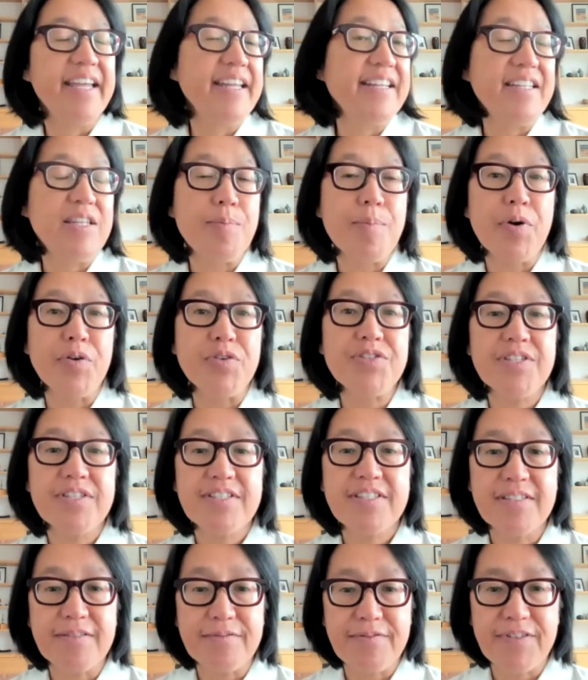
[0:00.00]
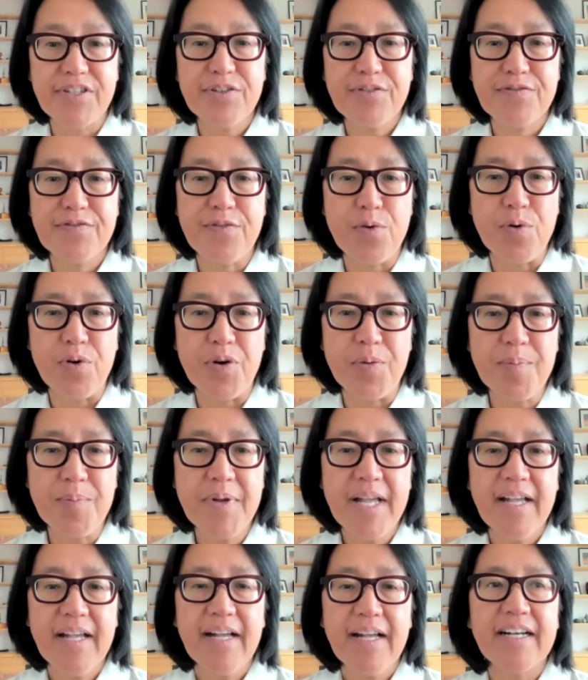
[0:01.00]
And in the most severe
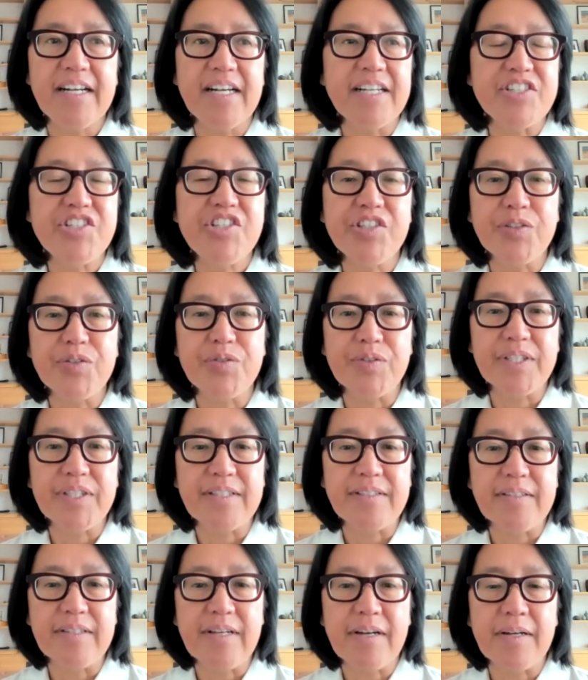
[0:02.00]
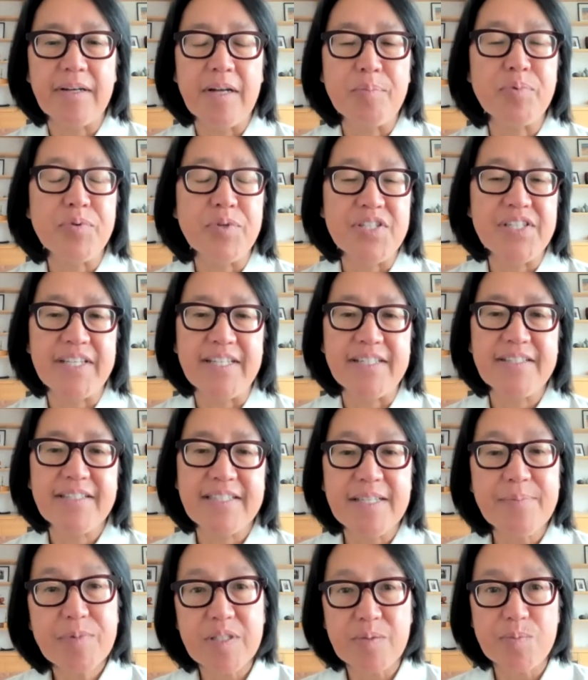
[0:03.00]
form, children
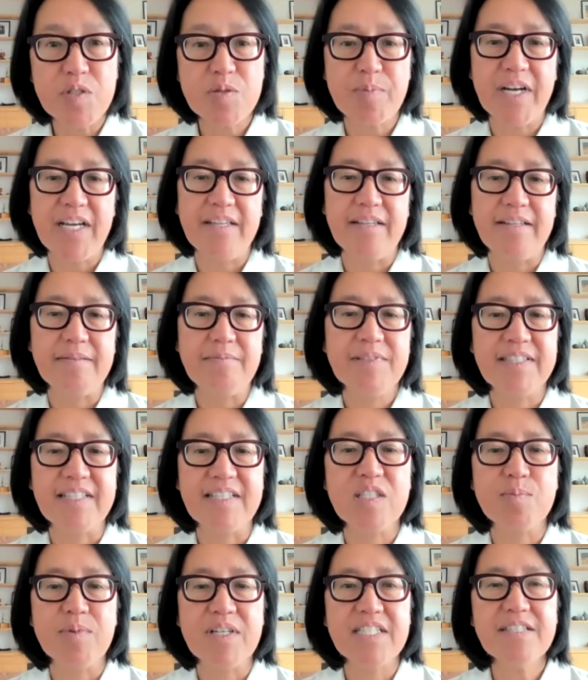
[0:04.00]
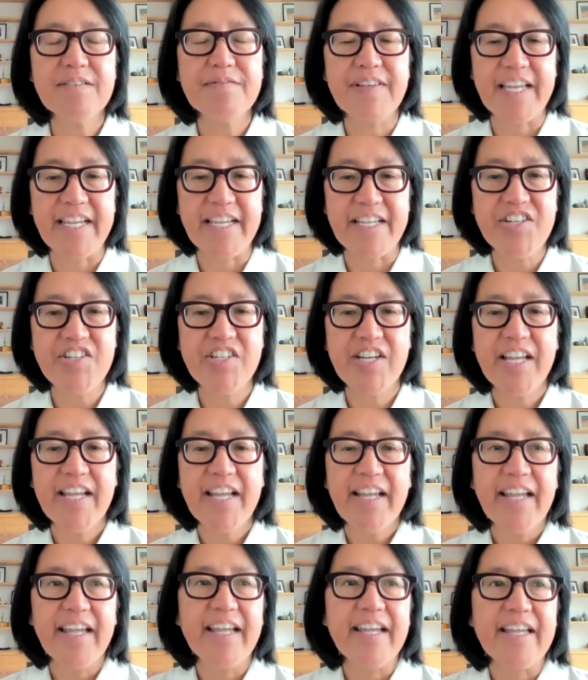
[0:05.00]
present symptoms by 6 months of
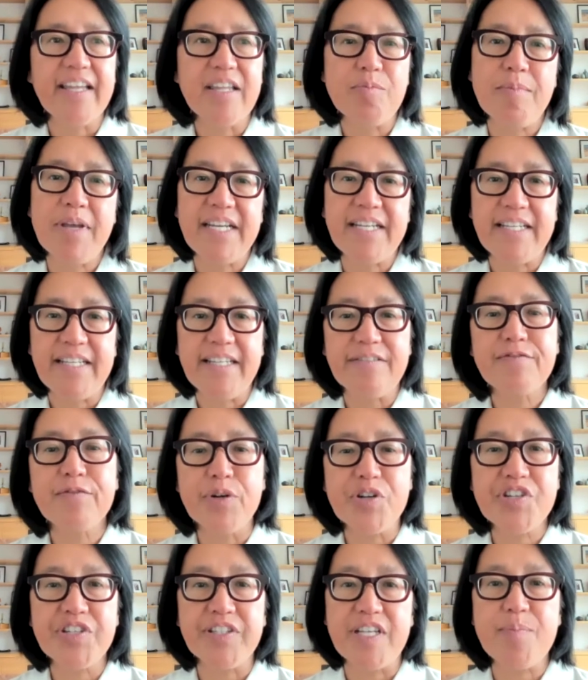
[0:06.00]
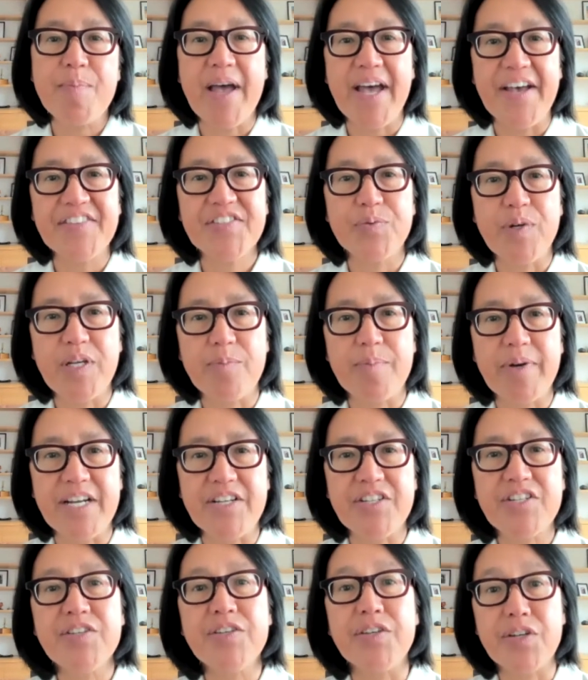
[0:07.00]
age, and many unfortunately pass away
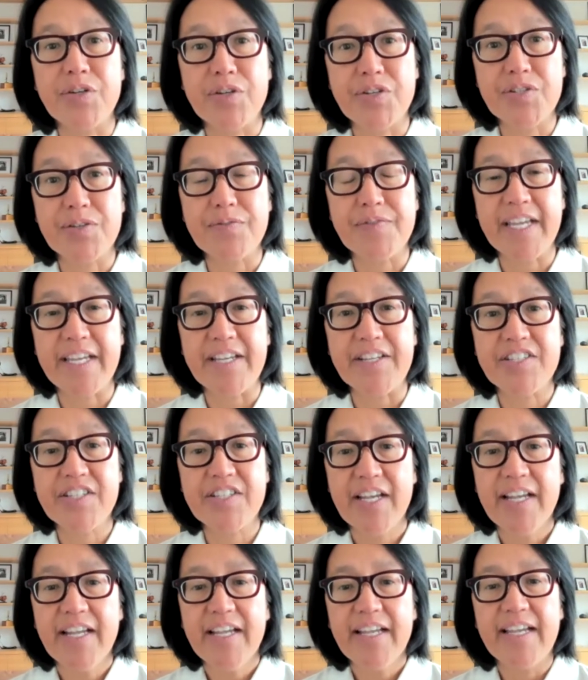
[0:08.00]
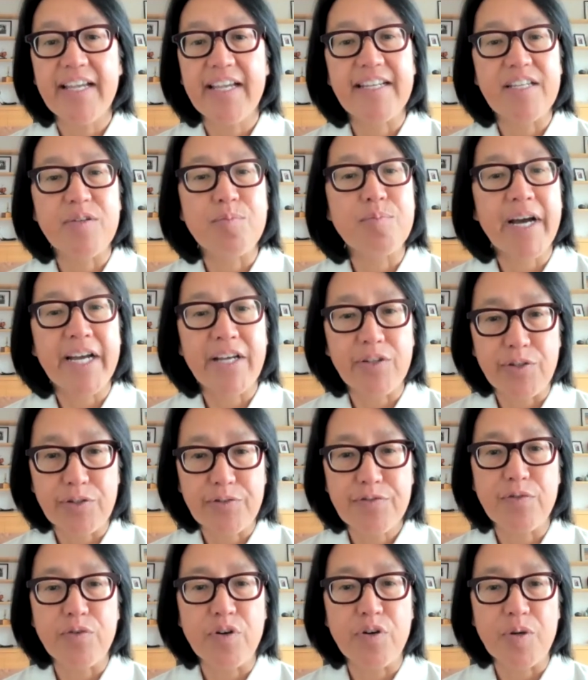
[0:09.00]
by 2 years of age. And in
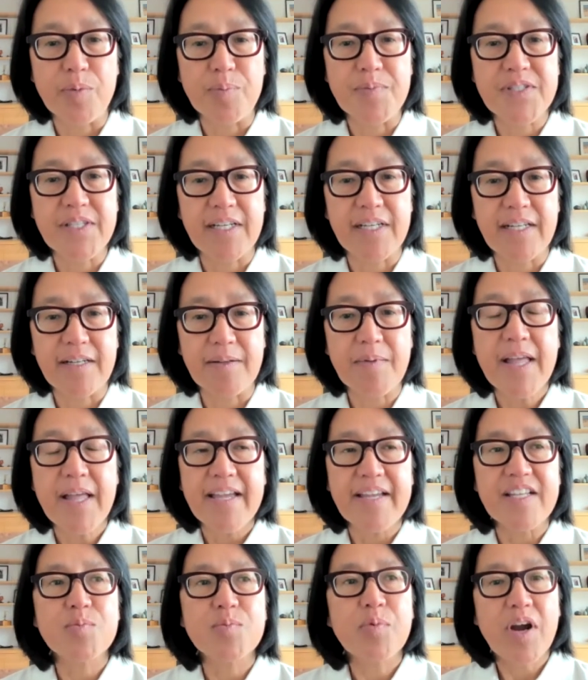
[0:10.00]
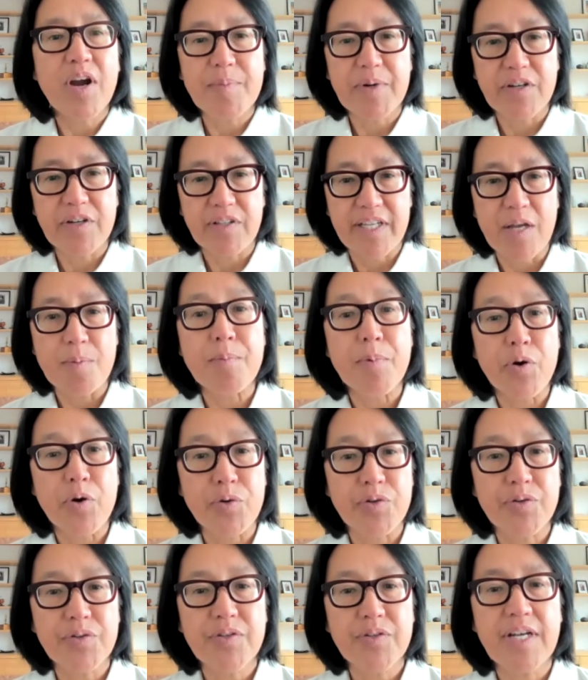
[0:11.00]
milder forms, it's primarily a
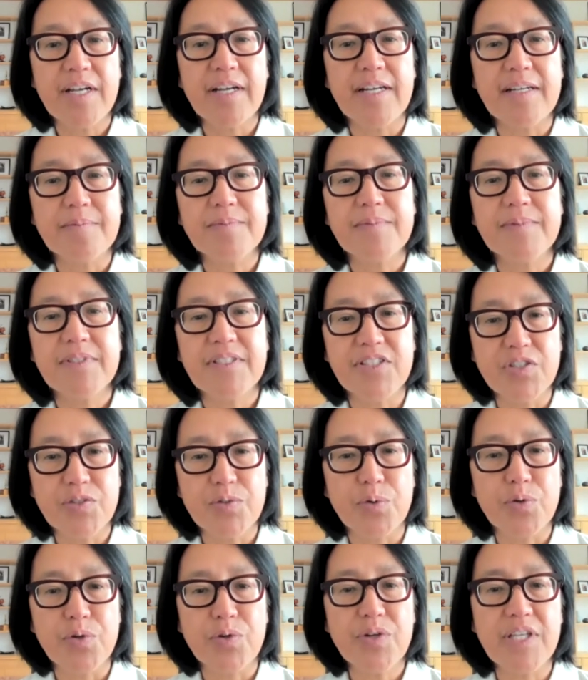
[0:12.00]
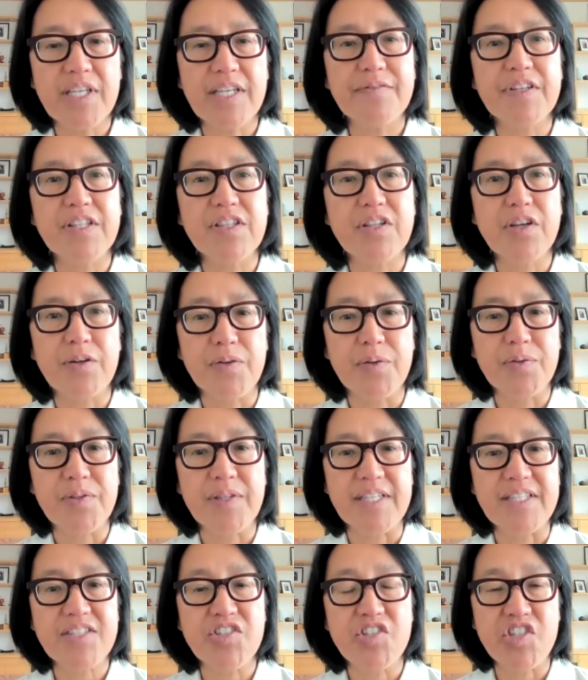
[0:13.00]
motor disorder. Even
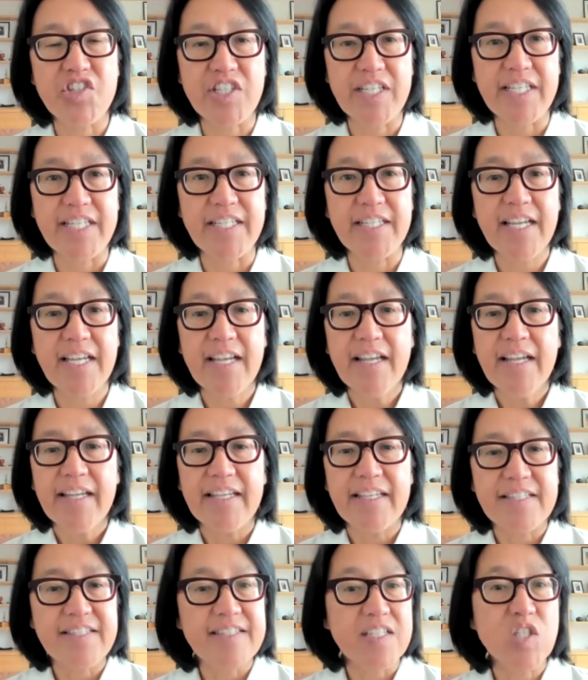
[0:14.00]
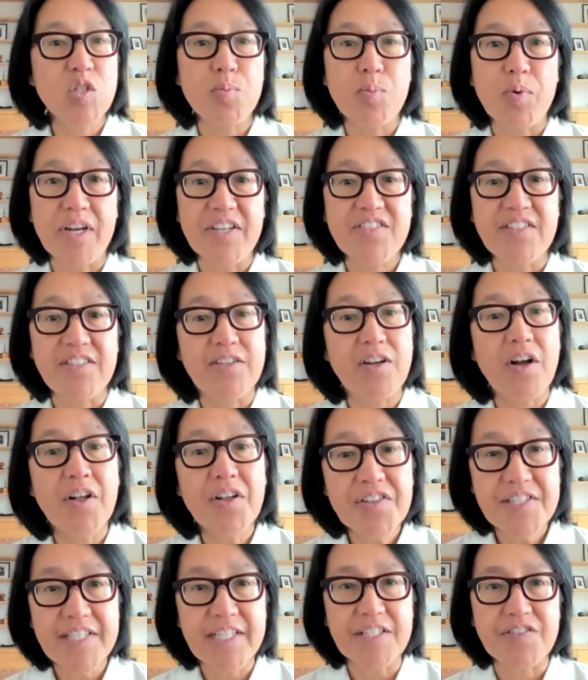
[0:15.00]
though this gene is expressed in
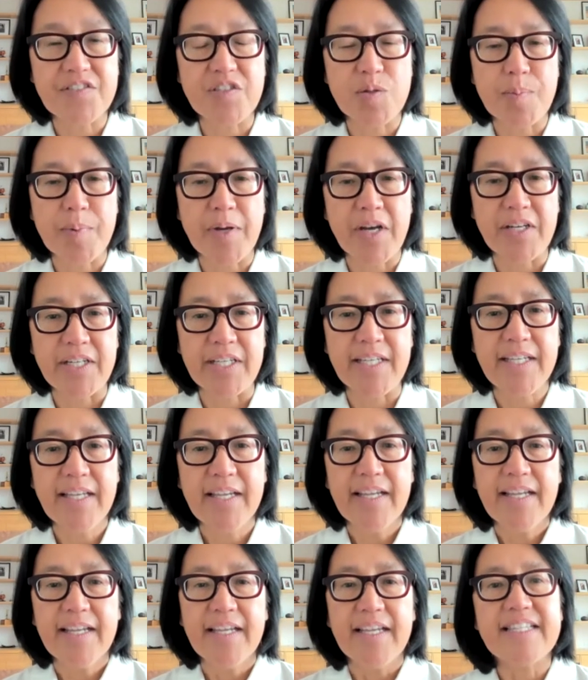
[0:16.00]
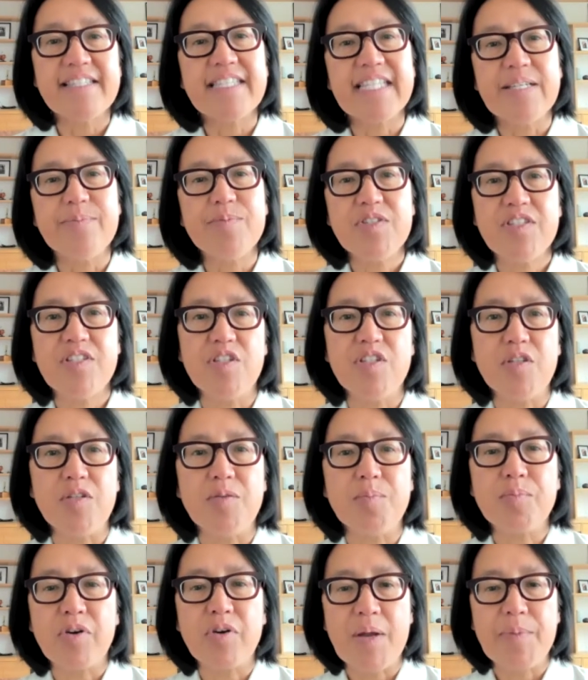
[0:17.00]
all cells of the body, it seems
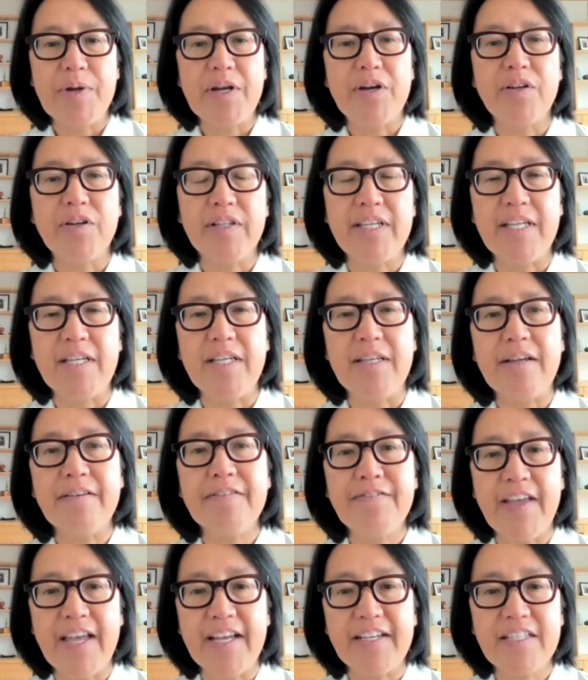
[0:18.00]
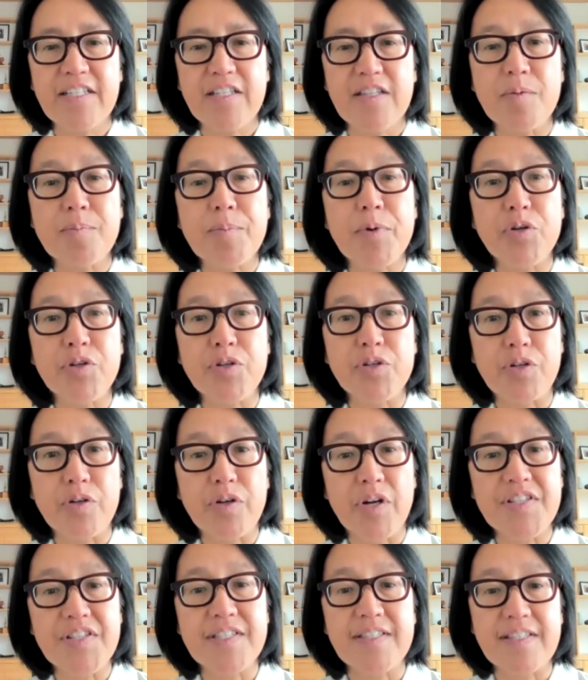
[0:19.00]
to primarily affect the motor
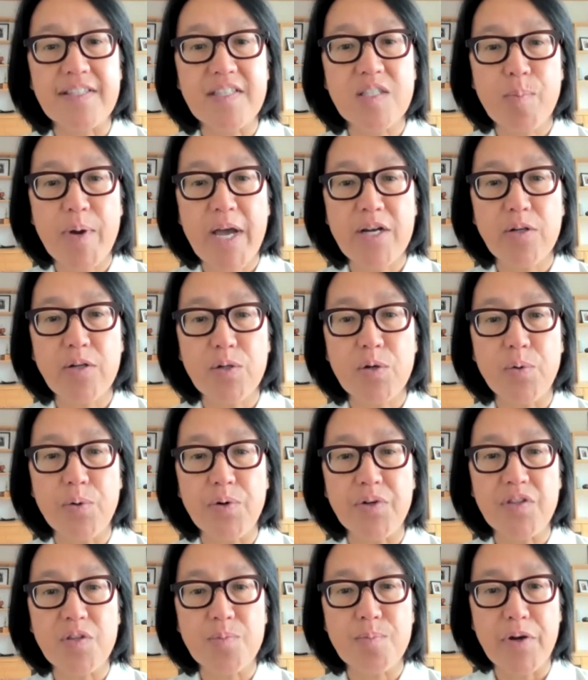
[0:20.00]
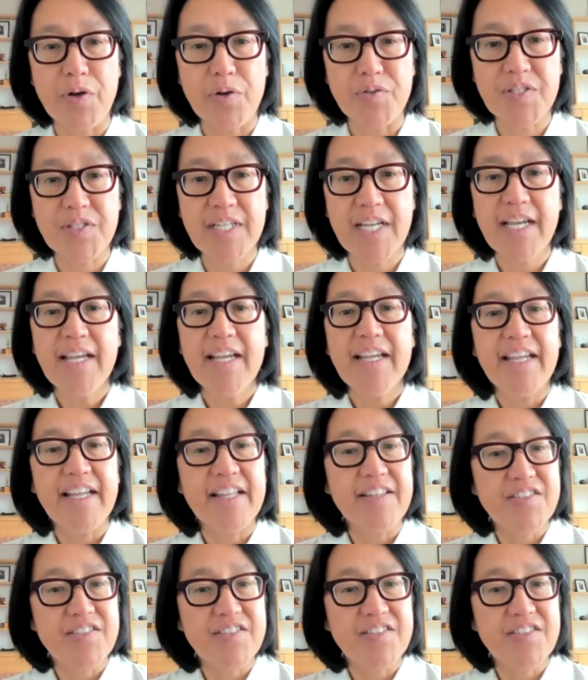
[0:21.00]
neurons in the spinal cord the most.